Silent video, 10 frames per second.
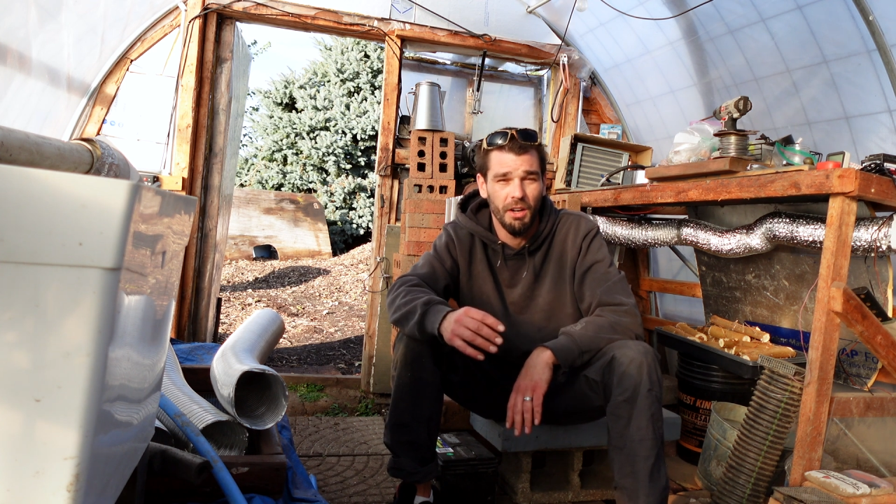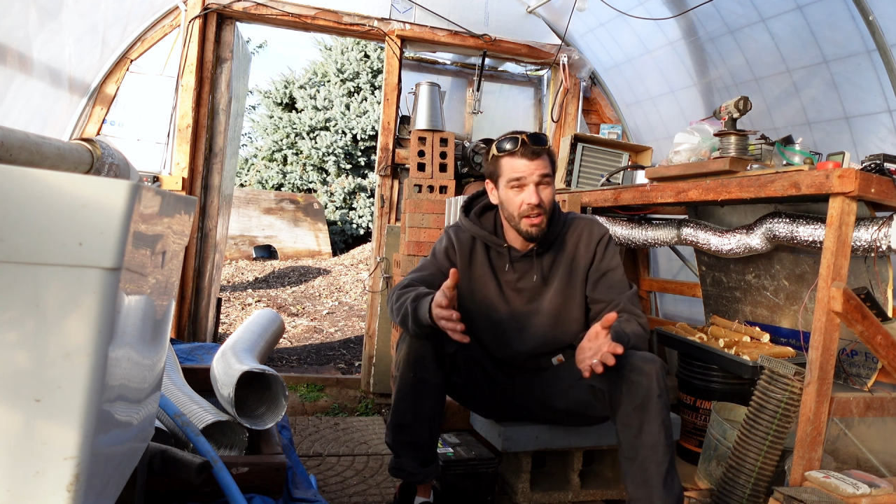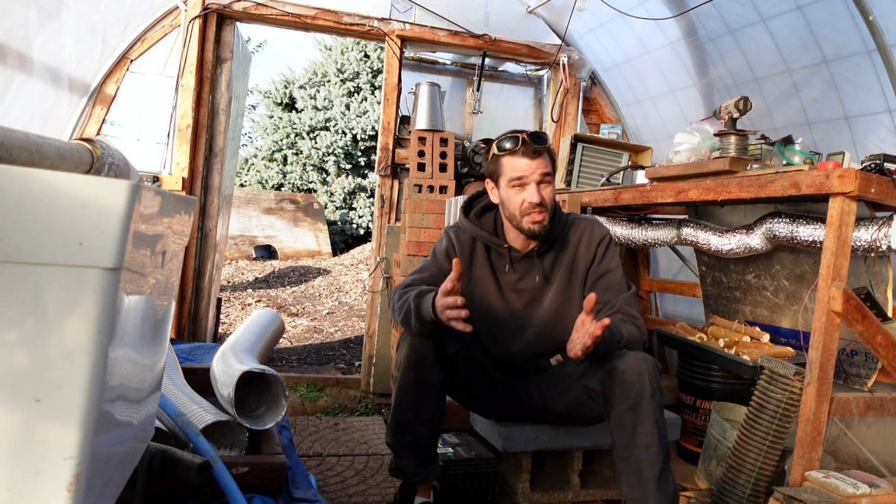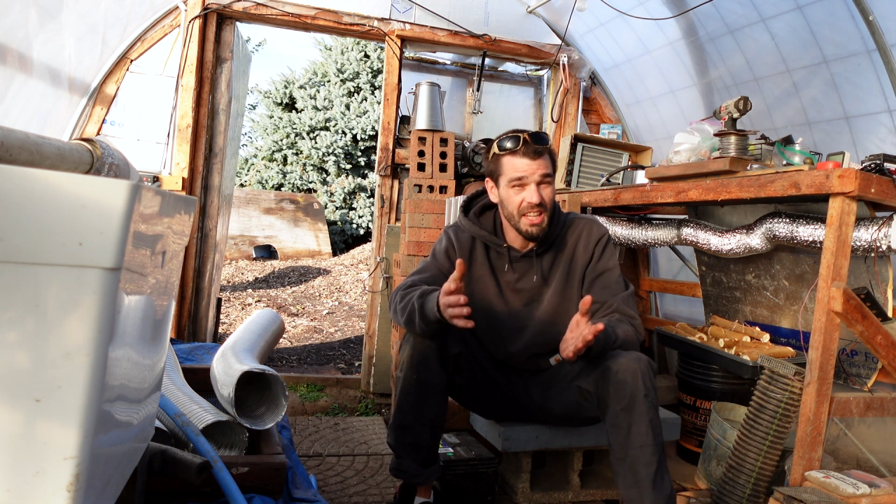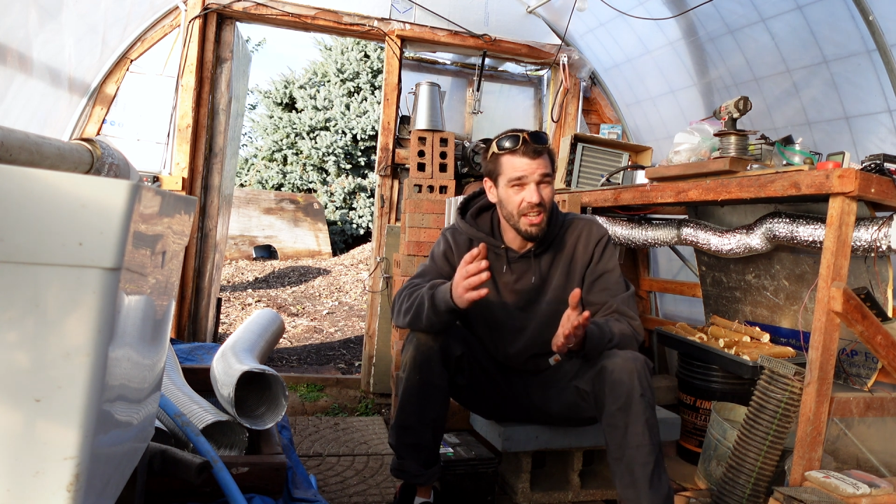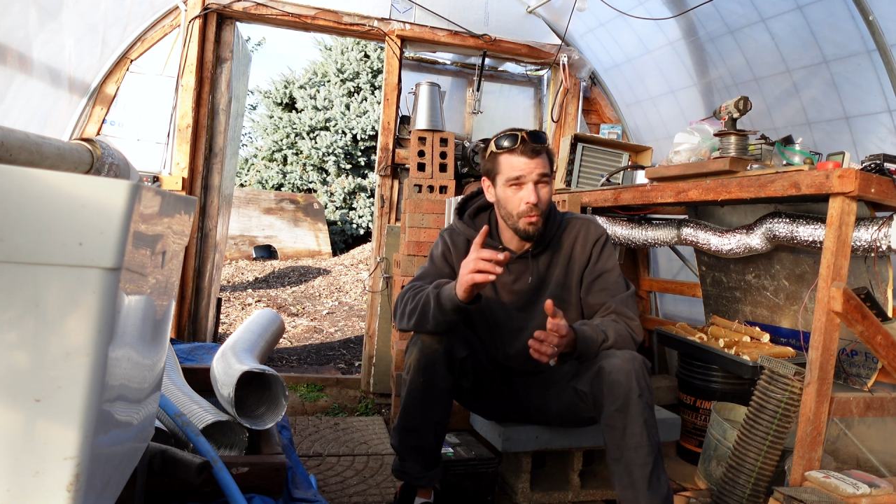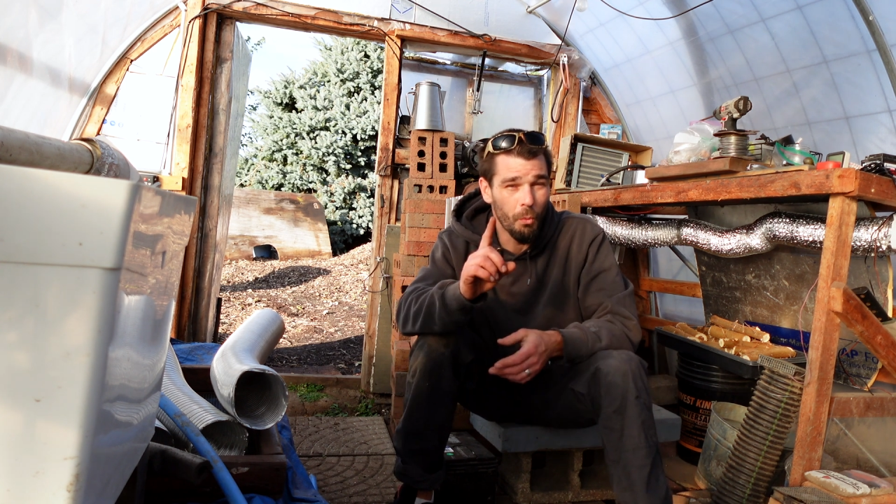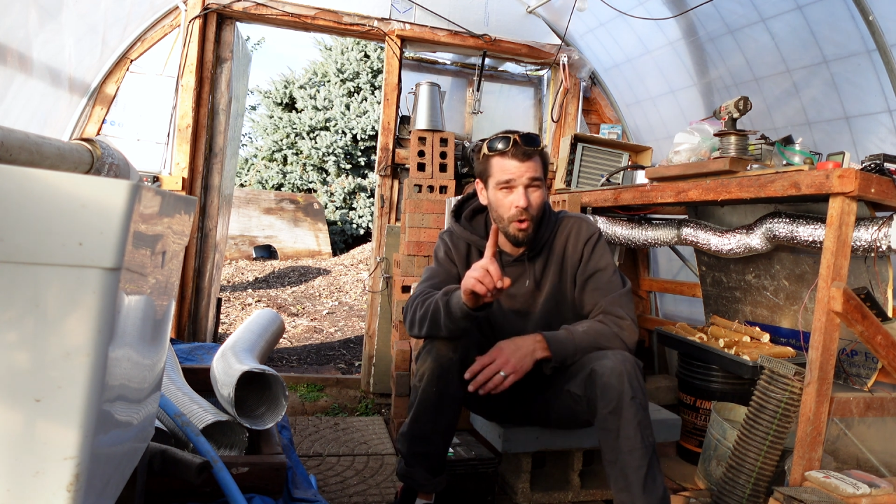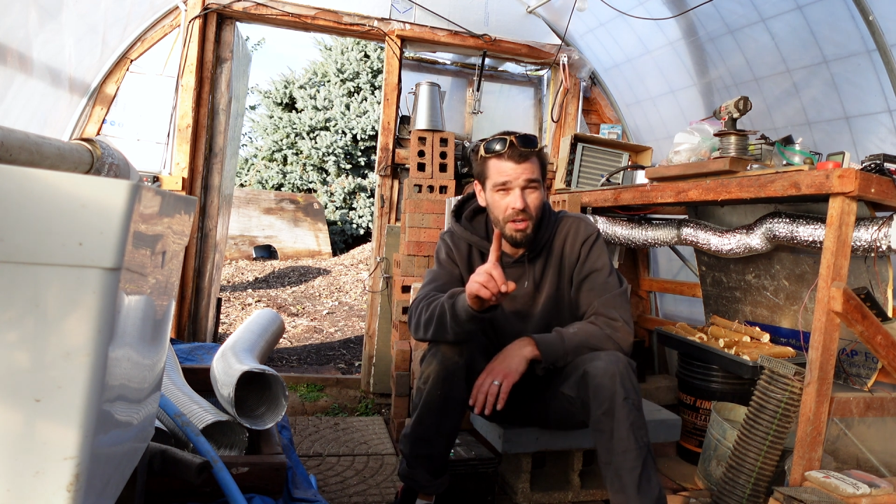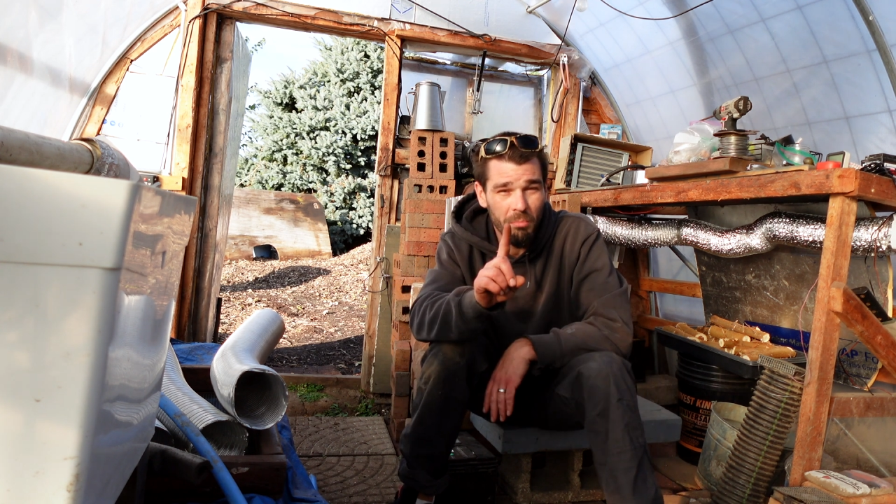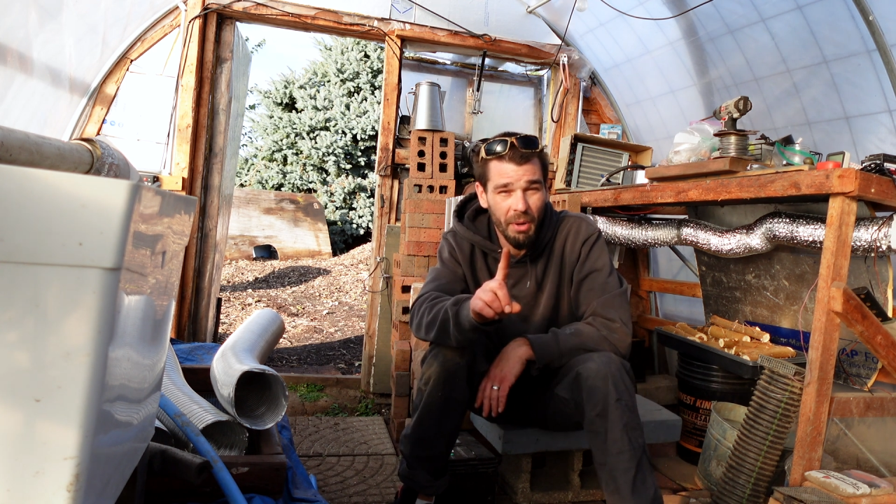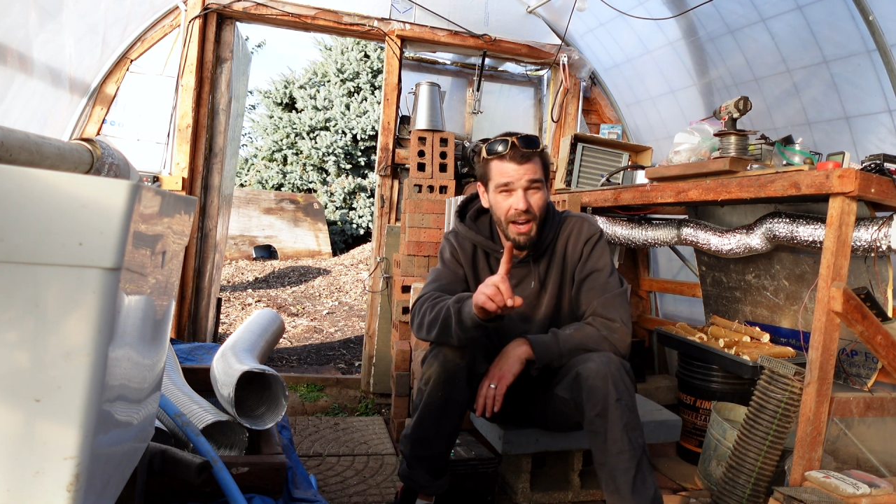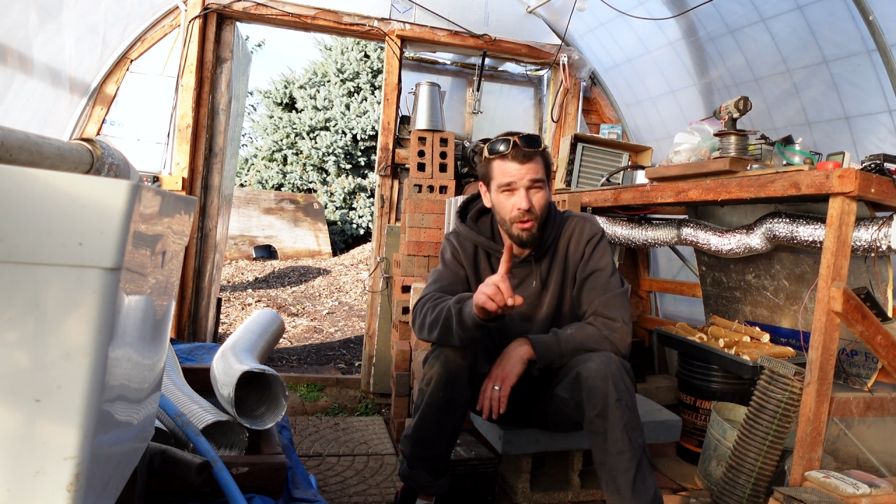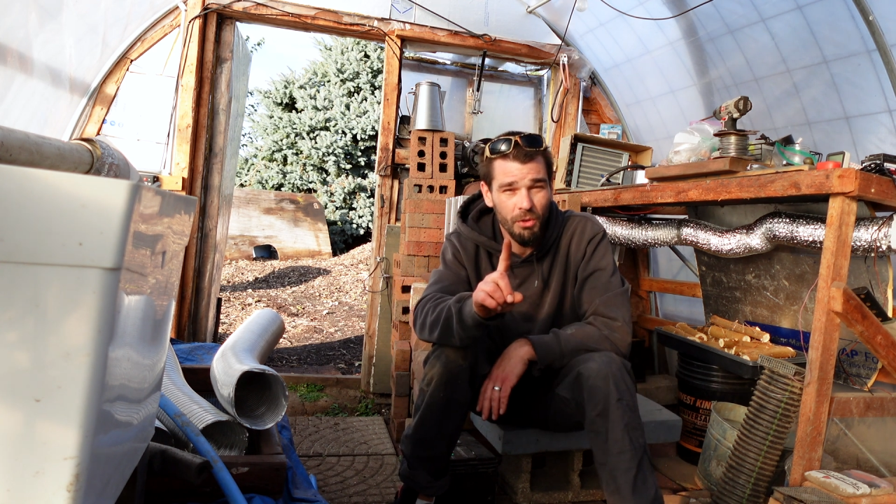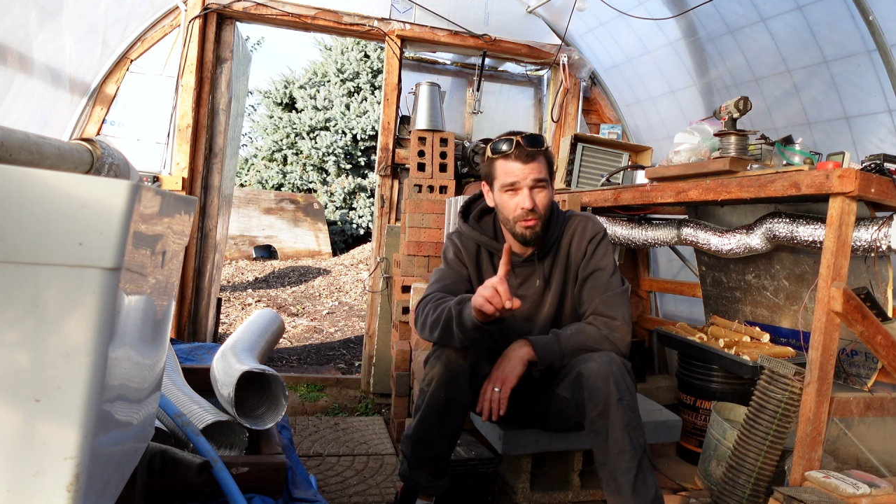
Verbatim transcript: Now to heat one pound